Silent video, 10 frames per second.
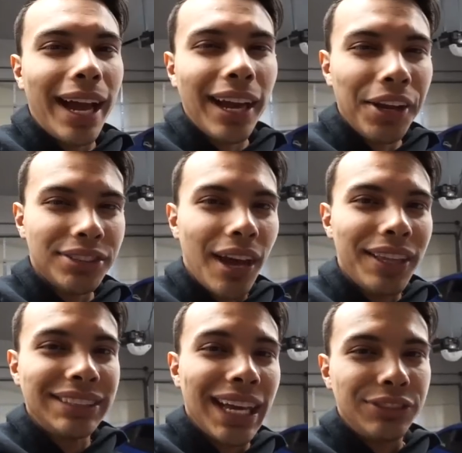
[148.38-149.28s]
I kind of saw
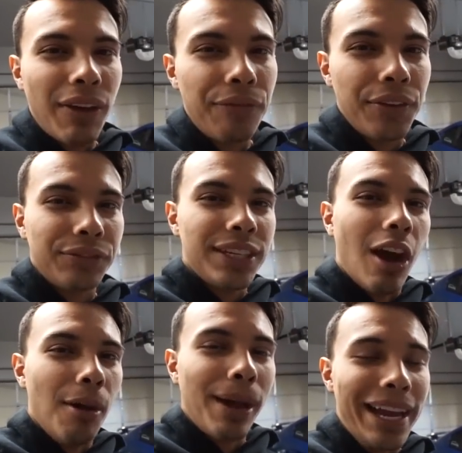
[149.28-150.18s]
this S550
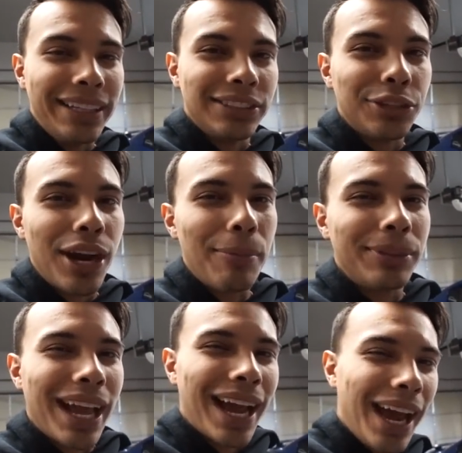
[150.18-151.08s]
on my Instagram
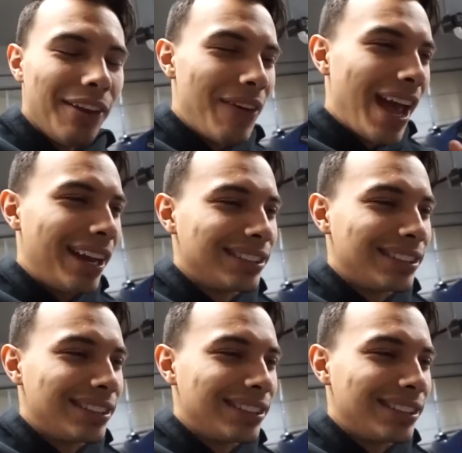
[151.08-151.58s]
that kind of had a